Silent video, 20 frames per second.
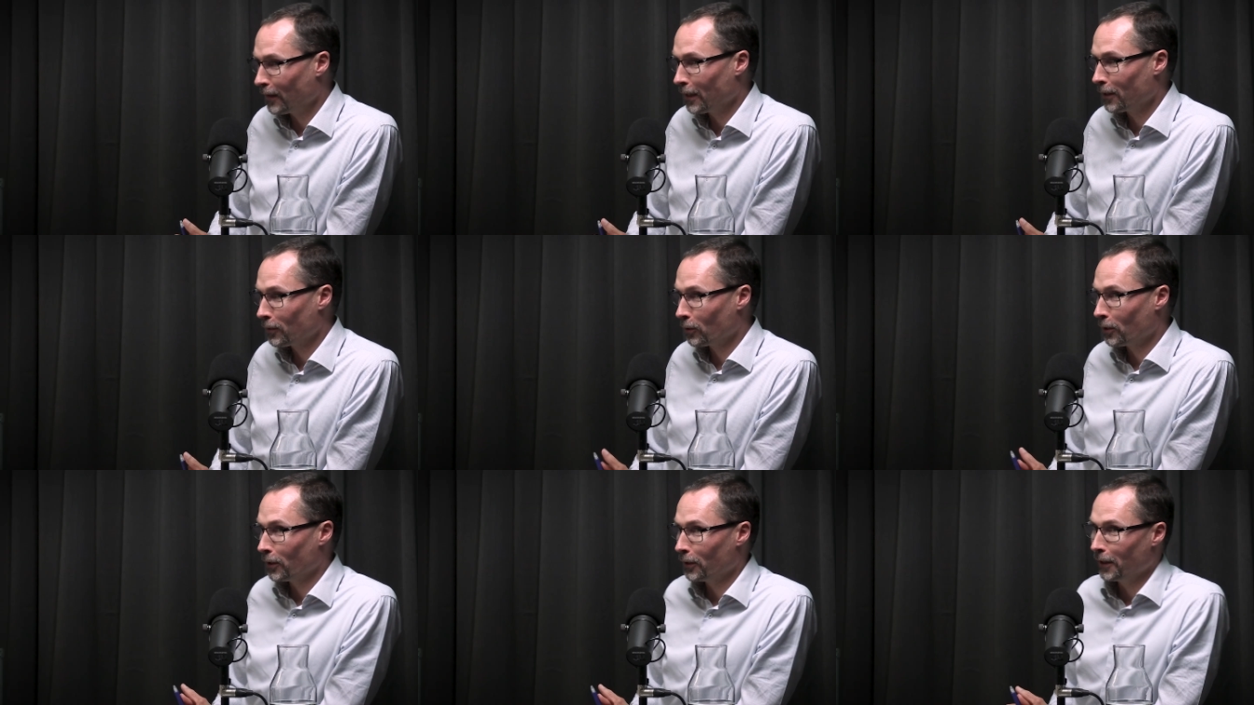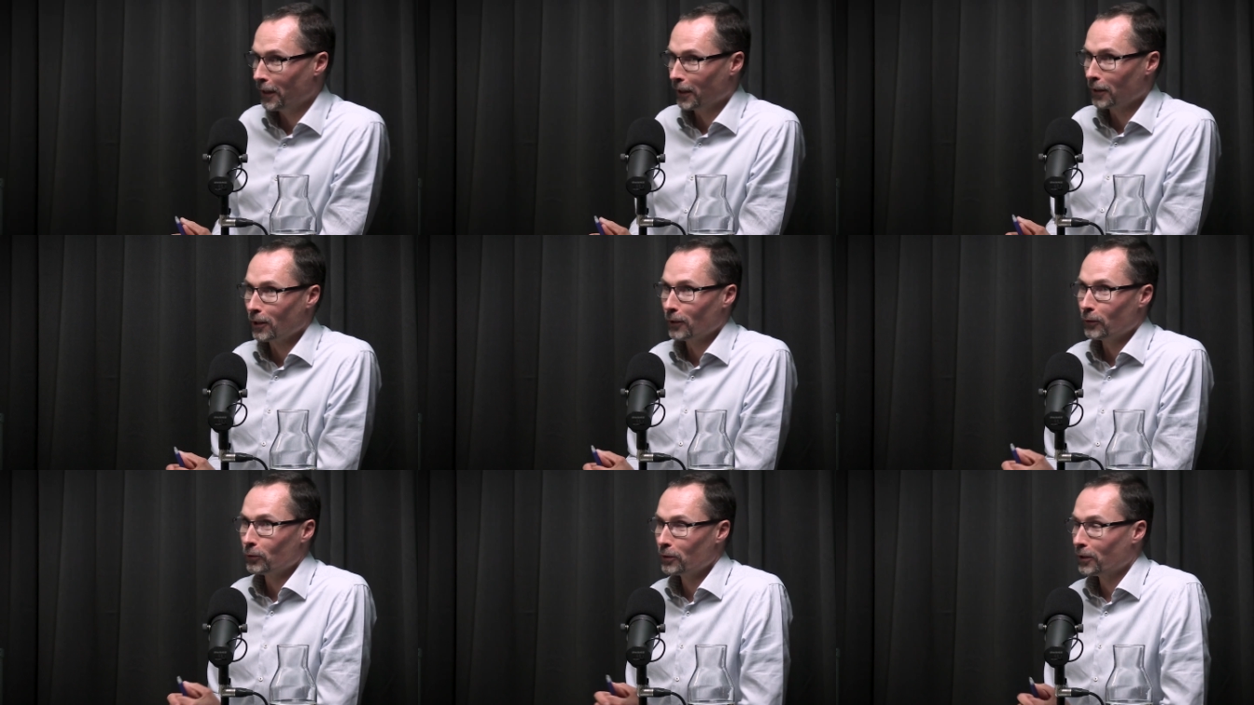I think you can
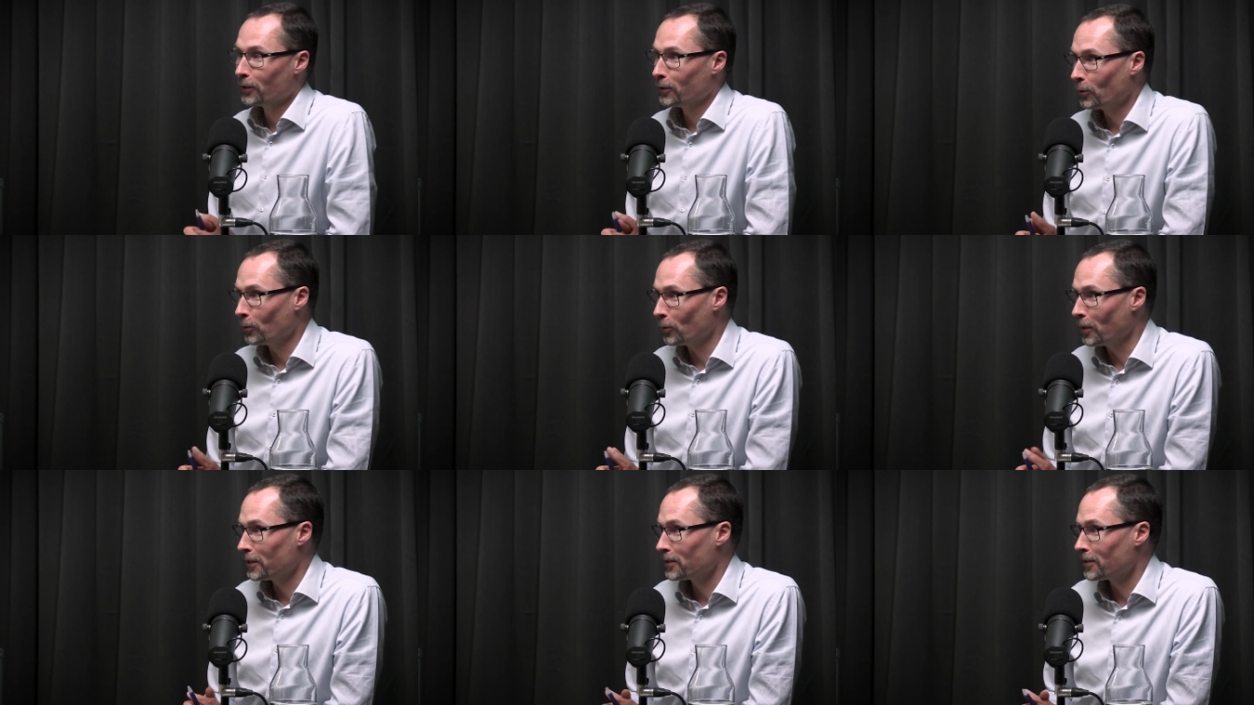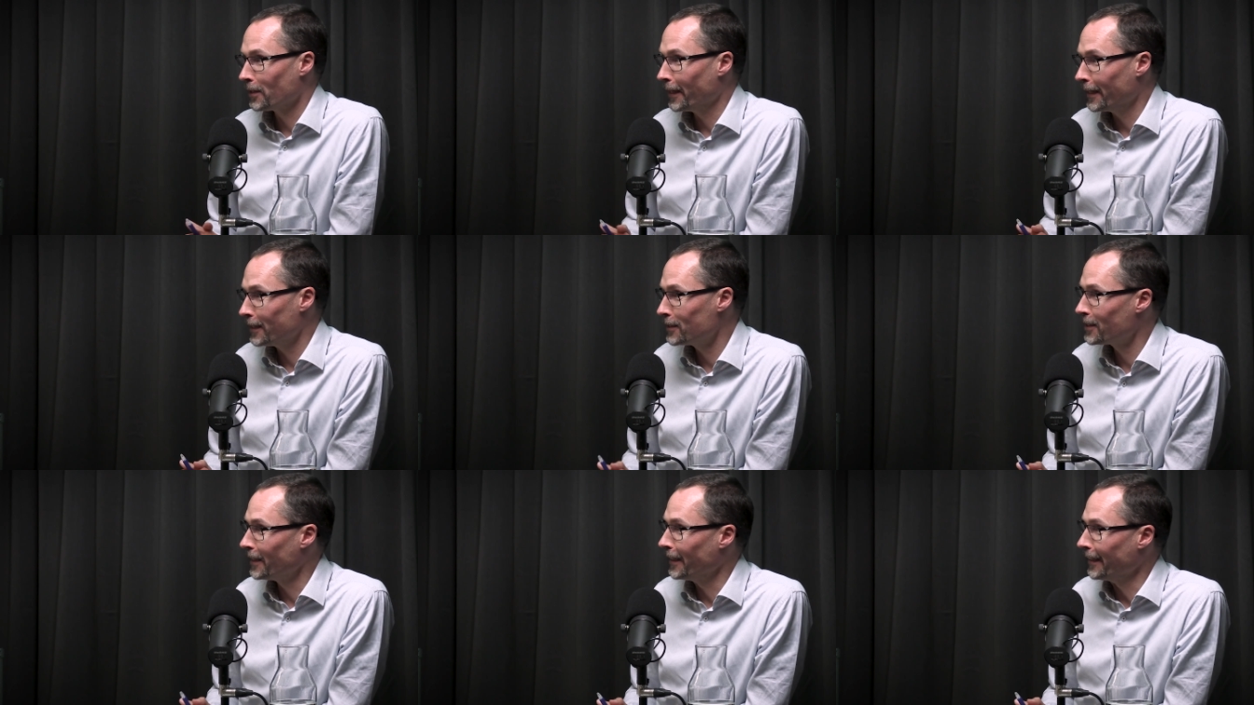include the US
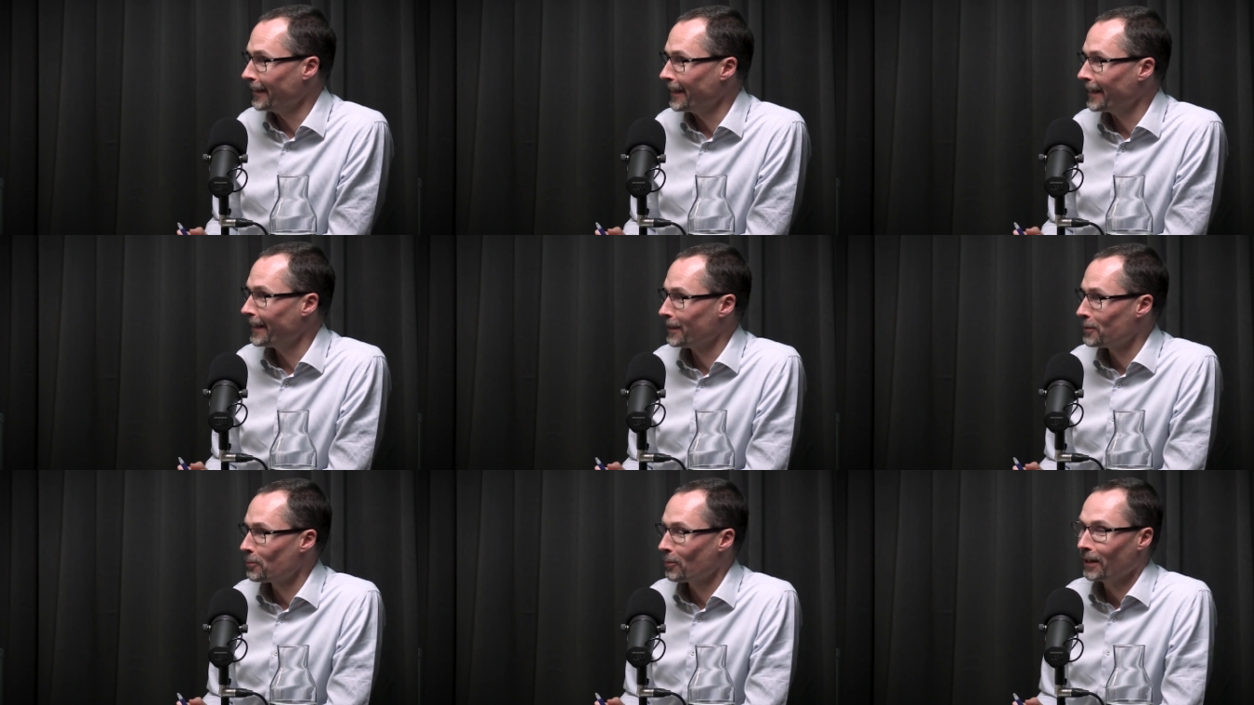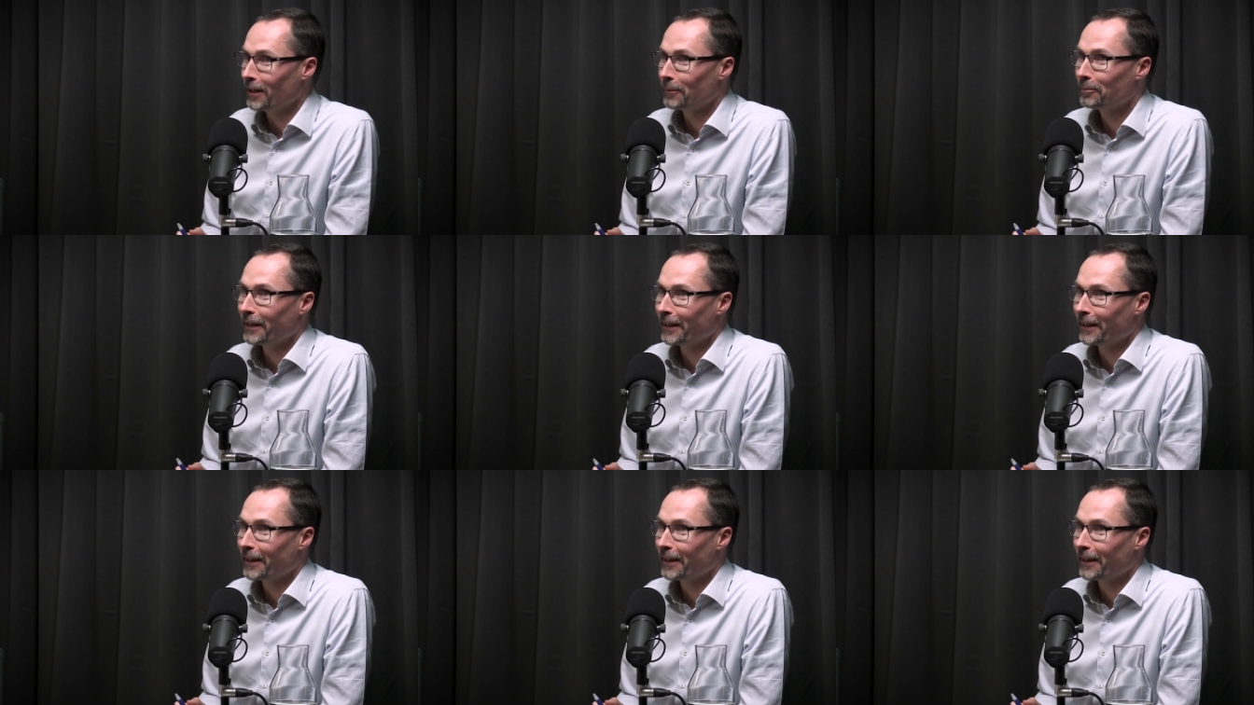and Asia in that as well.